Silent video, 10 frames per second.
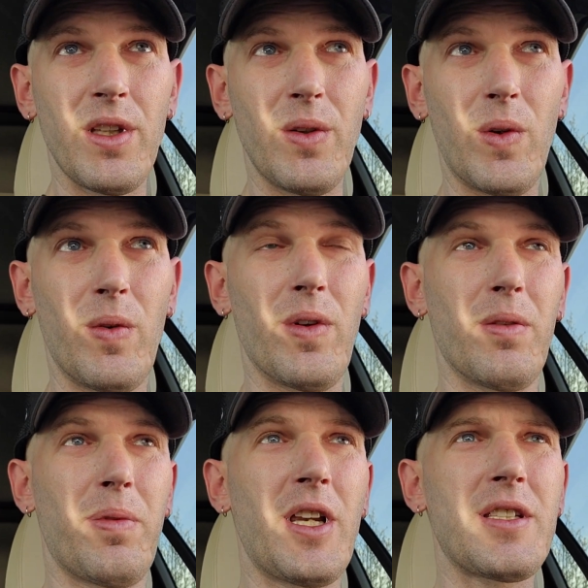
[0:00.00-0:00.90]
when we
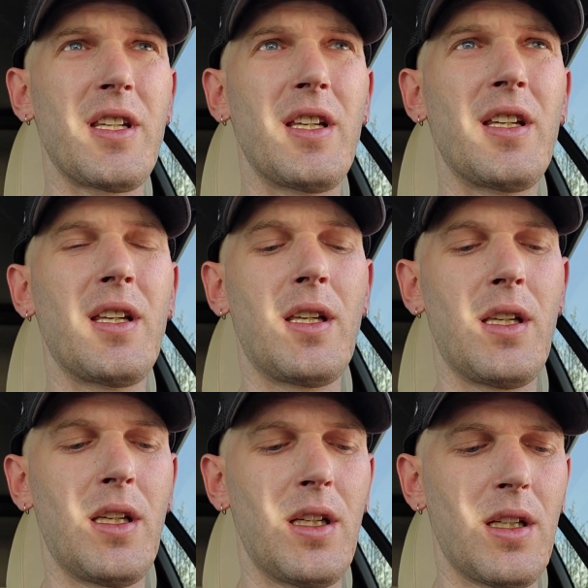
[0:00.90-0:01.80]
replaced it,
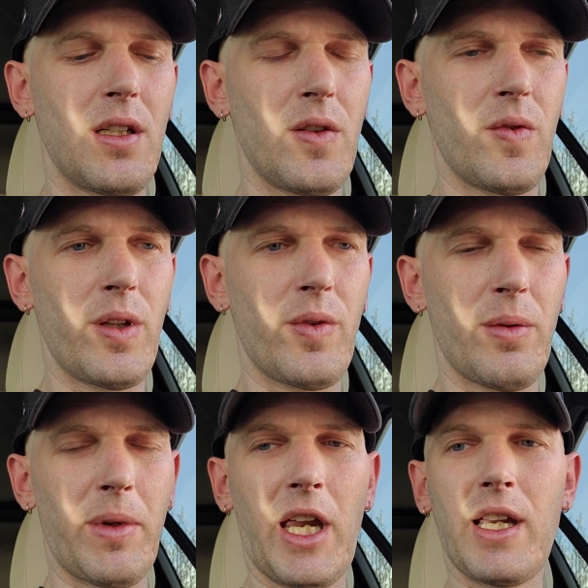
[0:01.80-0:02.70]
we went
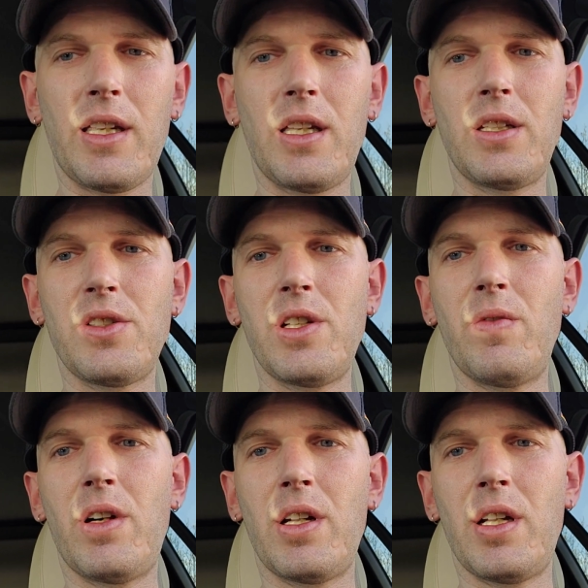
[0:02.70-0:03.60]
back and she
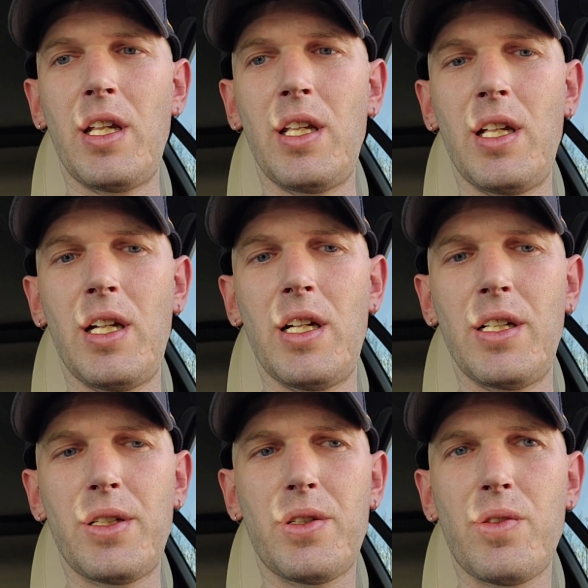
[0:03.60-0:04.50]
wanted a
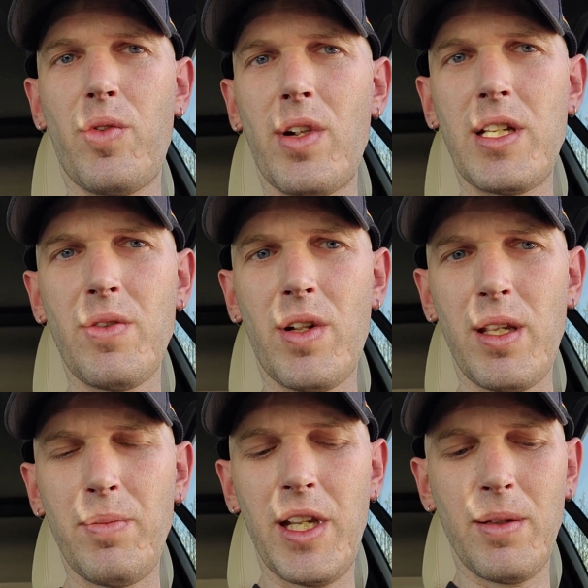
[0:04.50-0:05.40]
2020
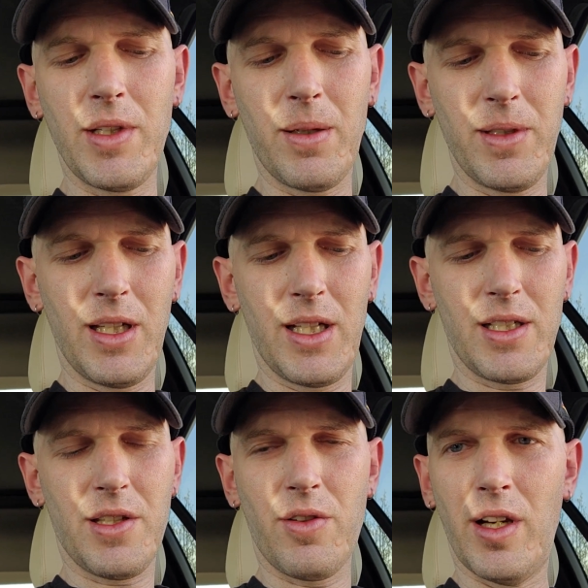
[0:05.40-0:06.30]
BMW
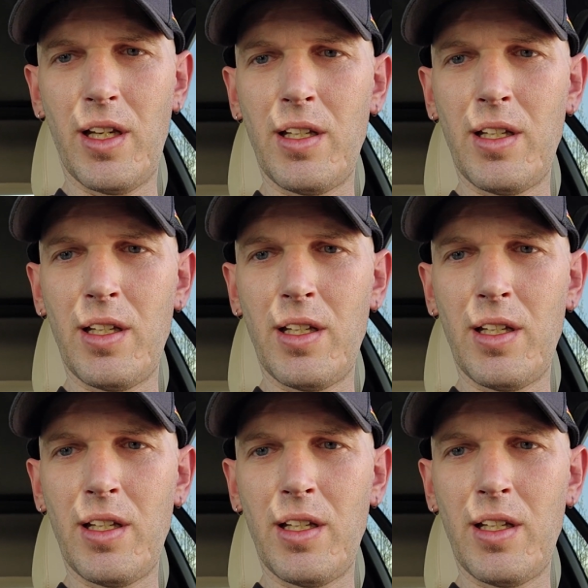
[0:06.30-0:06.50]
X3